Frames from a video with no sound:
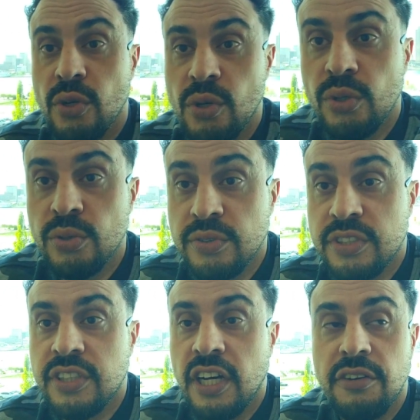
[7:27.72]
own
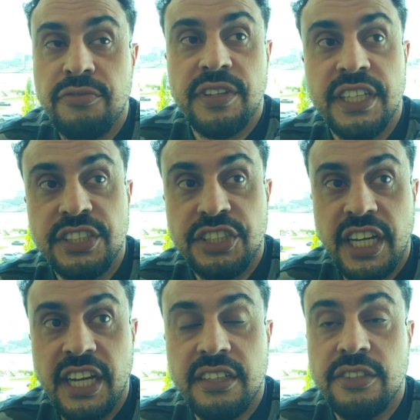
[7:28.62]
stuff in
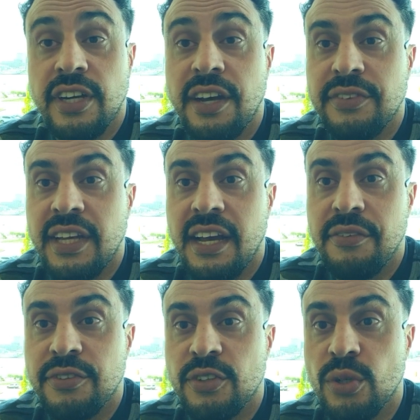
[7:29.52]
check. You have to
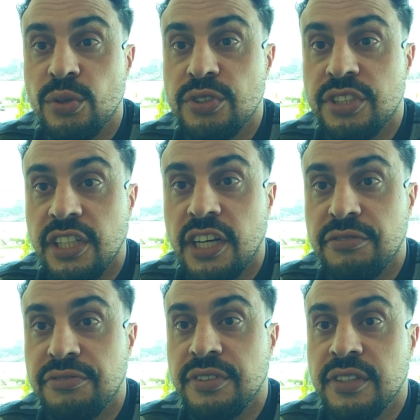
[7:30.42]
have your own
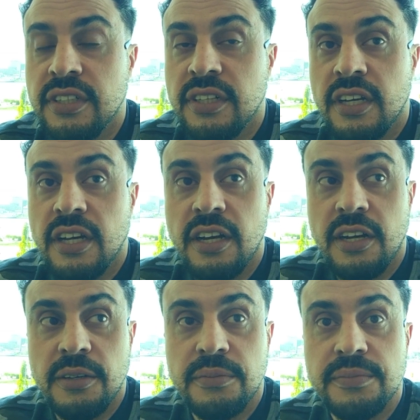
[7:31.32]
stuff
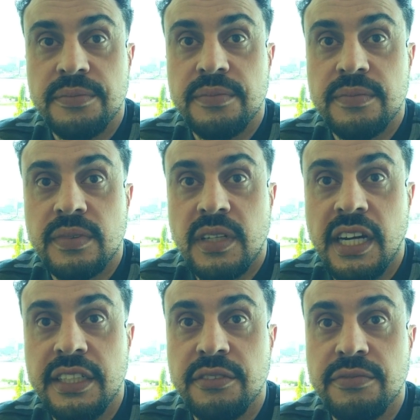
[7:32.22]
you
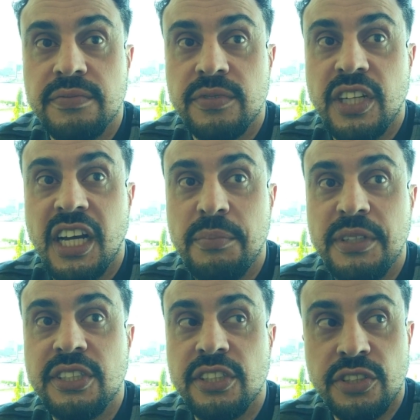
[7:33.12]
got to be
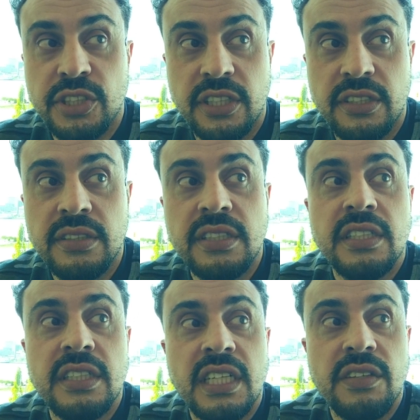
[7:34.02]
secure.
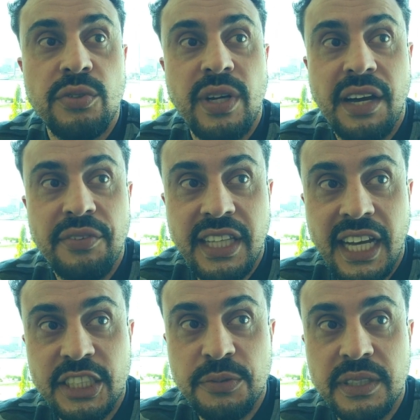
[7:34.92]
If you have
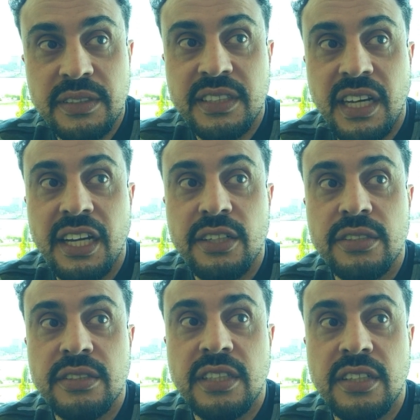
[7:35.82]
attachment
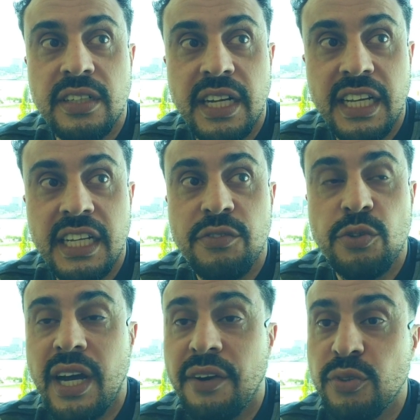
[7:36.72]
styles that are negative, you
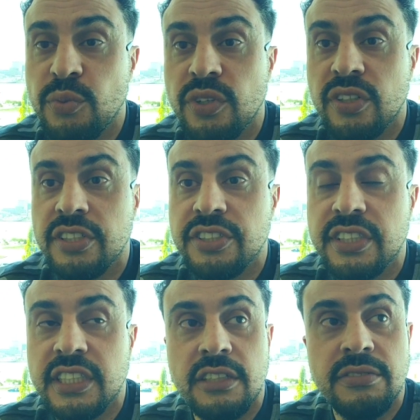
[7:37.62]
have to work on
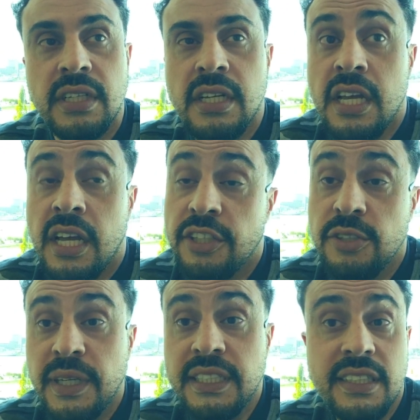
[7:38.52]
yourself. And
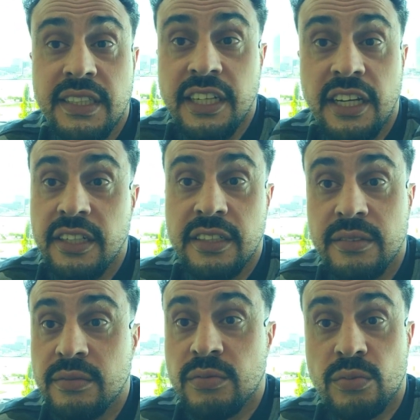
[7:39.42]
you basically got
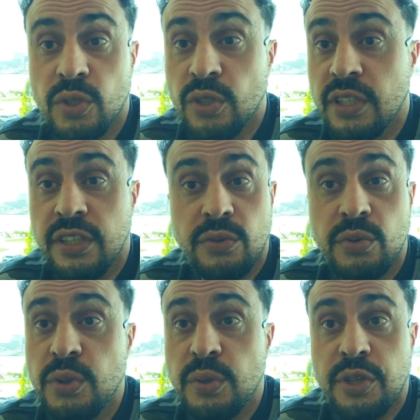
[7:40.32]
to work it
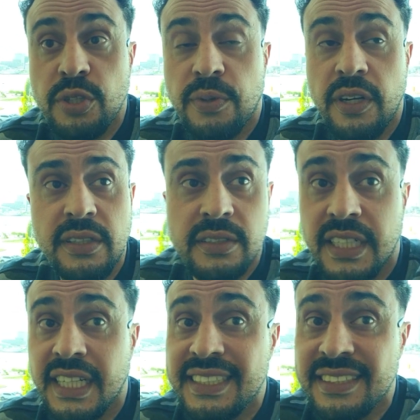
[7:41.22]
through it with your partner.
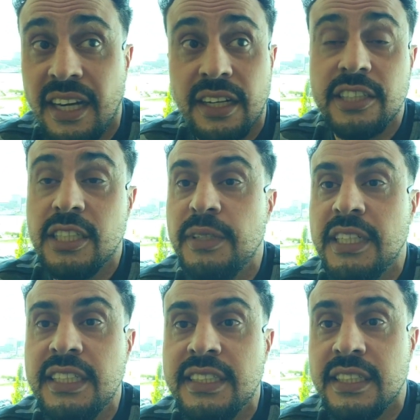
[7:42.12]
It's not going to be
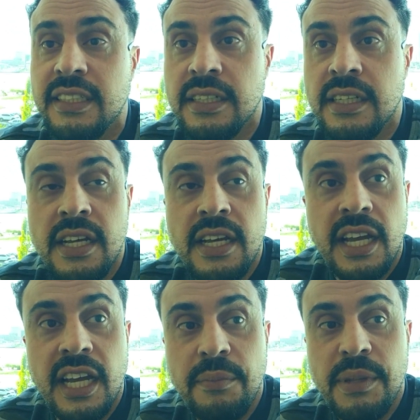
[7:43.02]
easy.
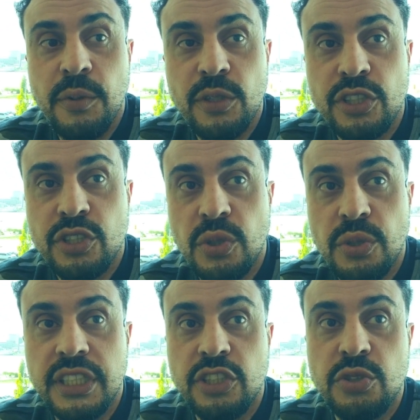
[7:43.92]
And people are
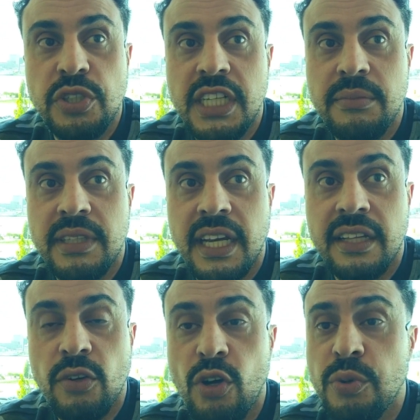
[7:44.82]
sold this dream
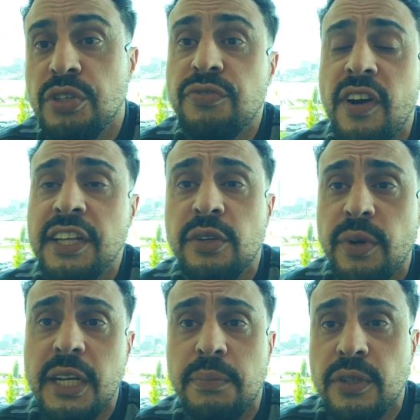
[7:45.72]
that, when you find the
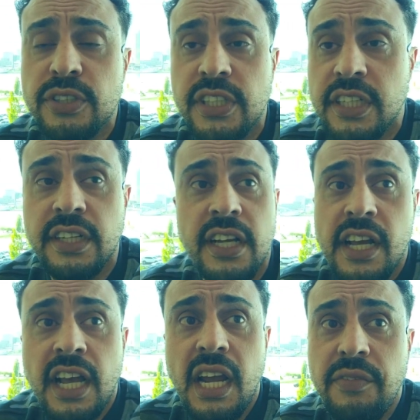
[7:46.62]
right person,
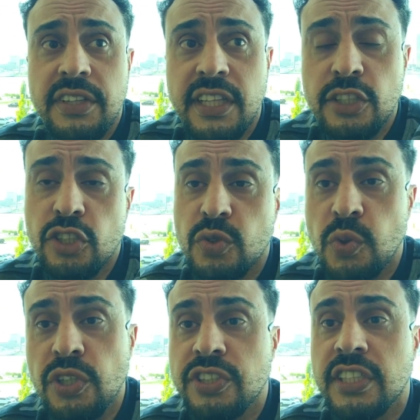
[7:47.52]
everything just
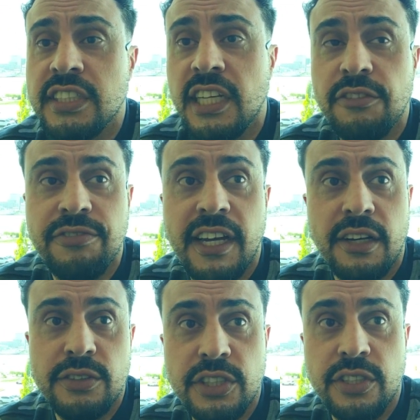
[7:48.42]
works itself
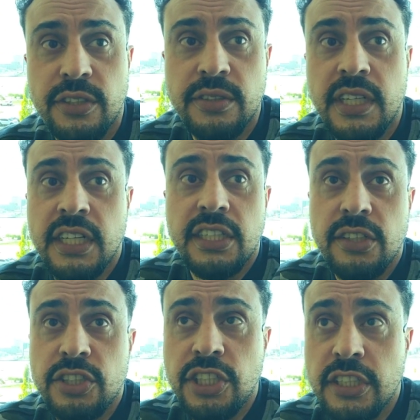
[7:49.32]
out.
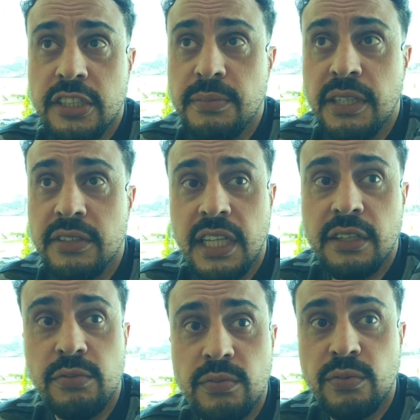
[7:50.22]
Their shit smells
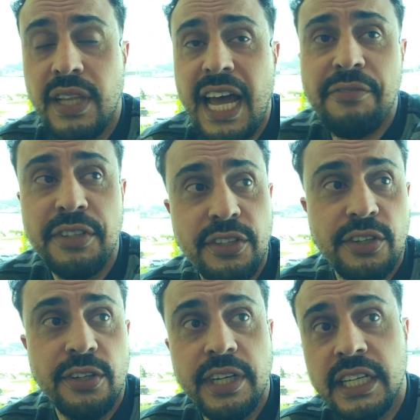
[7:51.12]
like
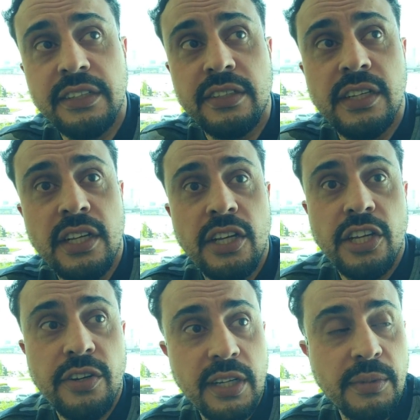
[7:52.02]
lavender and
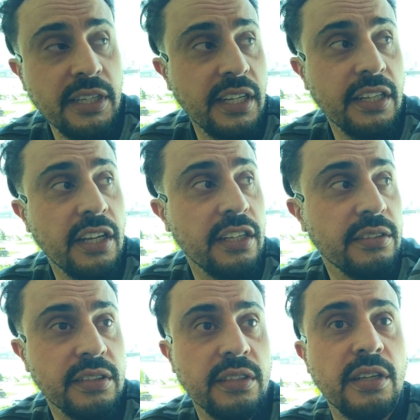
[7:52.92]
you know what I mean? And
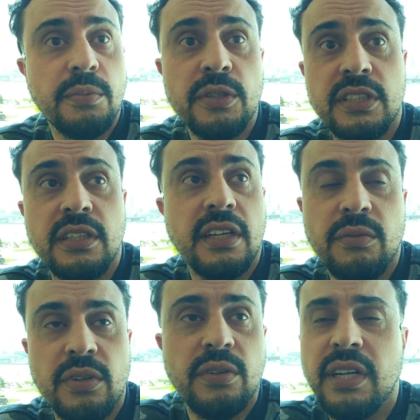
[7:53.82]
they're
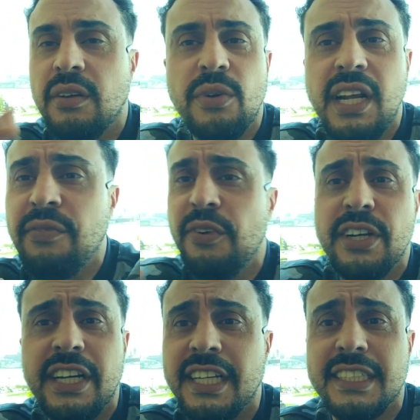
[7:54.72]
whatever
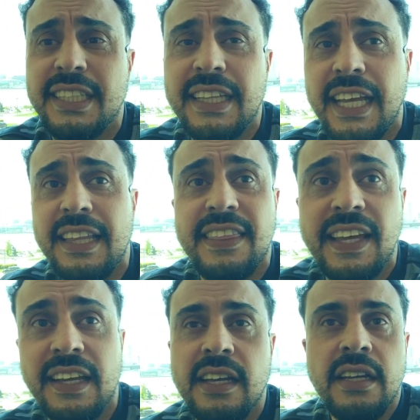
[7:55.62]
it is that they
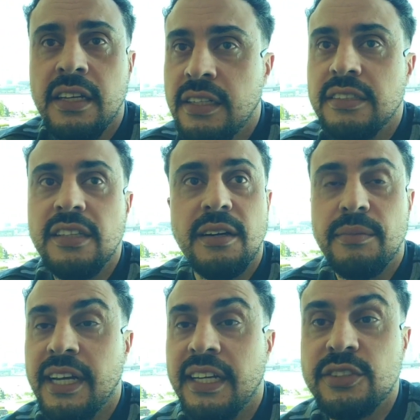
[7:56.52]
think. No,
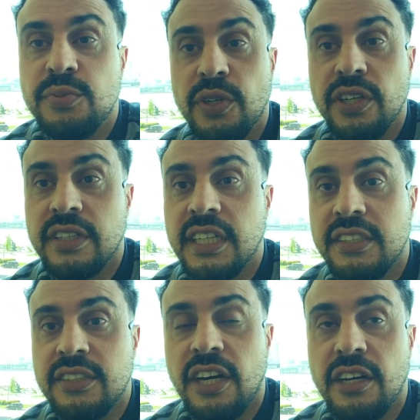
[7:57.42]
man, it's work.
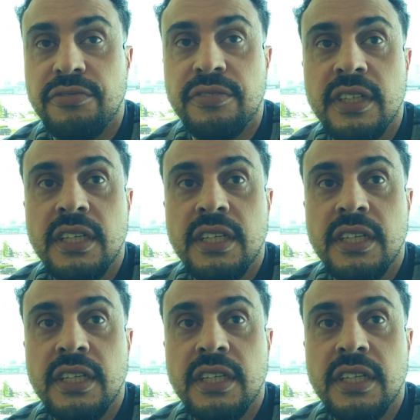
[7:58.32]
It's tough.